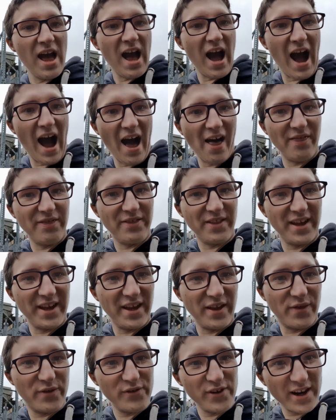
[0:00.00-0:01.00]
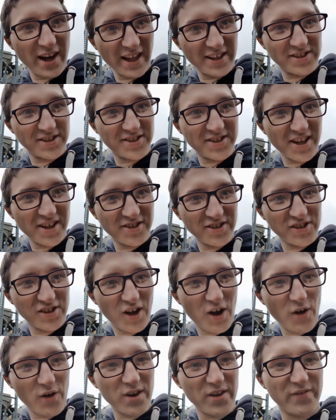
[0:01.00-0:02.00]
And the 3-letter station
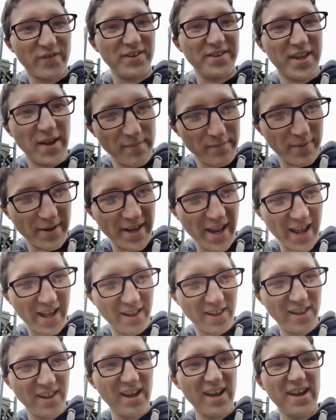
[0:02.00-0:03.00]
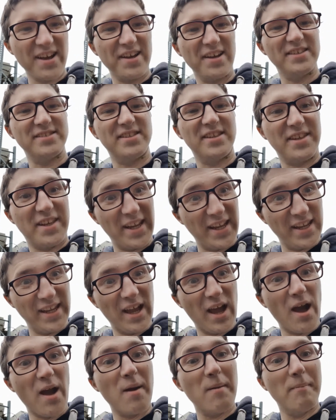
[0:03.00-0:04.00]
code for Denby Dale is
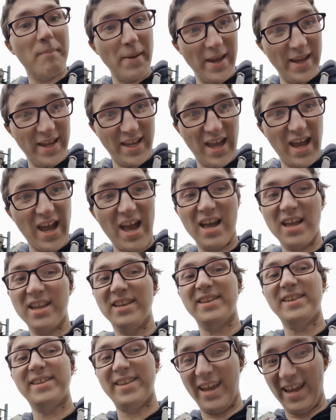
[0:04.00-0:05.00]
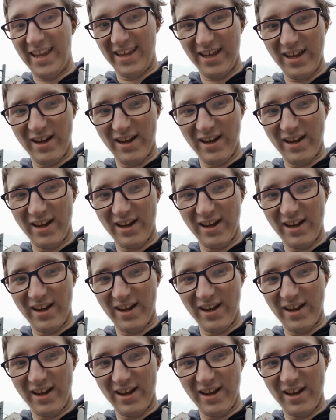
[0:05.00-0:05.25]
DBD.